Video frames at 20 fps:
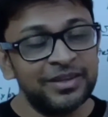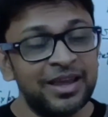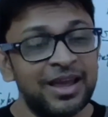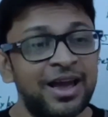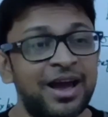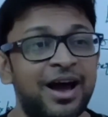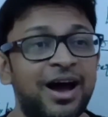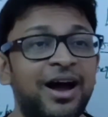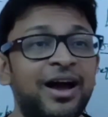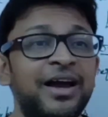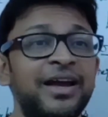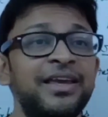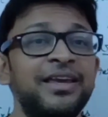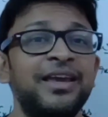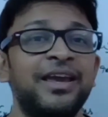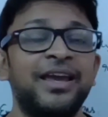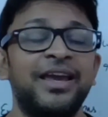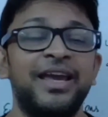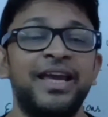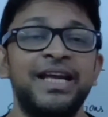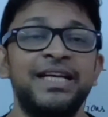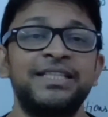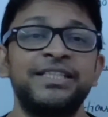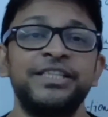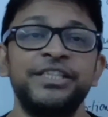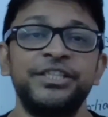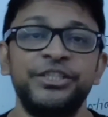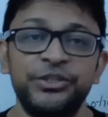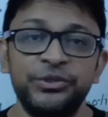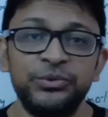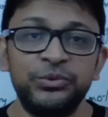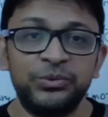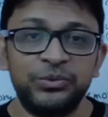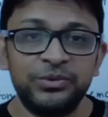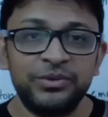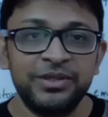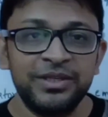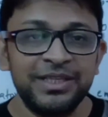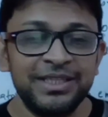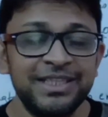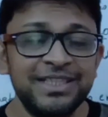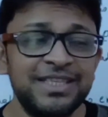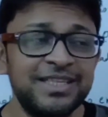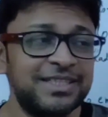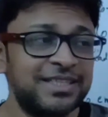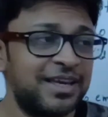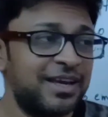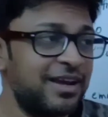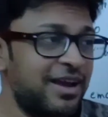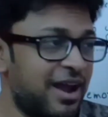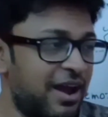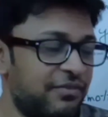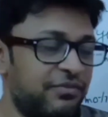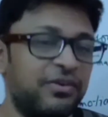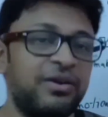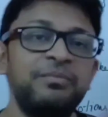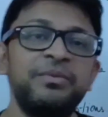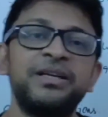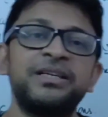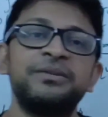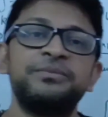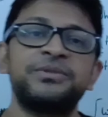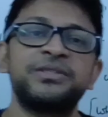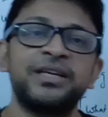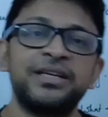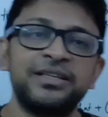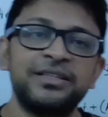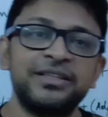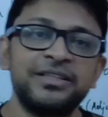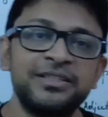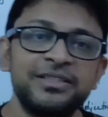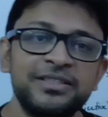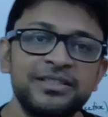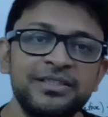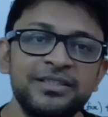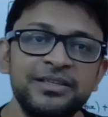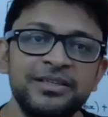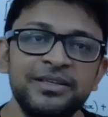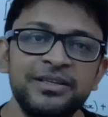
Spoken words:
I hate you. This is an affirmative sentence.